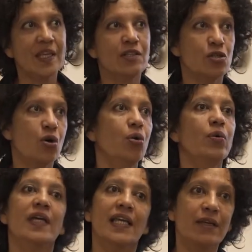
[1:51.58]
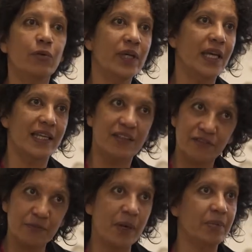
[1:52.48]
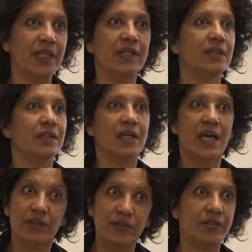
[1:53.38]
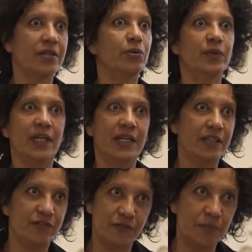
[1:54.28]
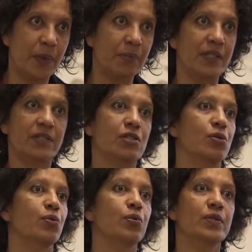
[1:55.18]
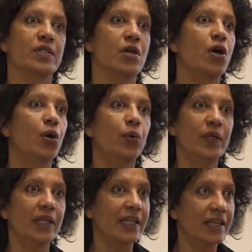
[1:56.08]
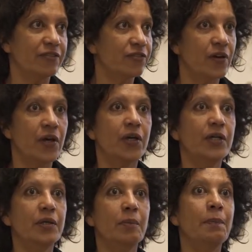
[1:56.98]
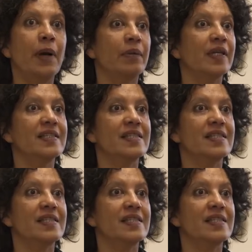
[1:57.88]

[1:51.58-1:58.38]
So we leave public health, we leave public schools, we leave uh, public